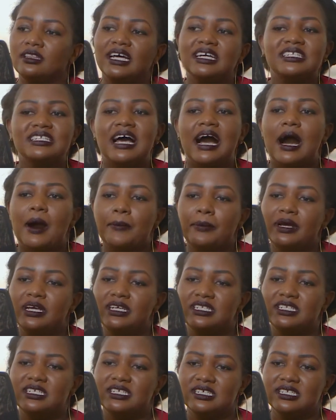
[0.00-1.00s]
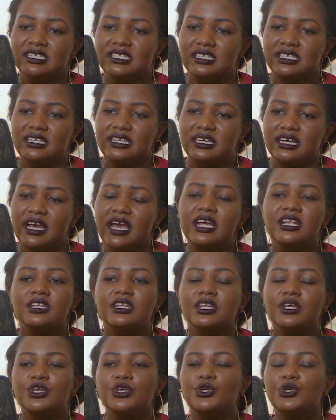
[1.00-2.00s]
That happened yesterday.
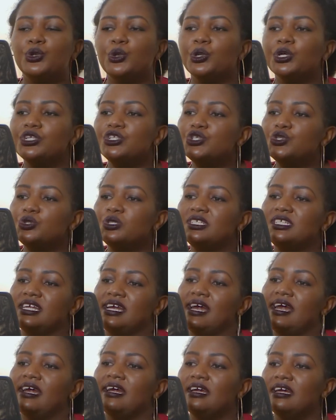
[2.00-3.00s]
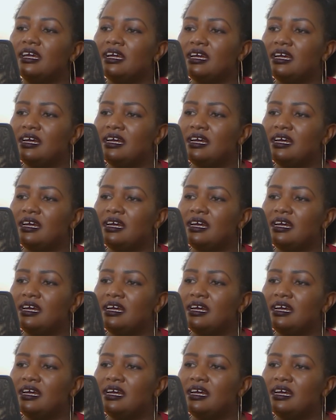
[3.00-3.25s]
And your today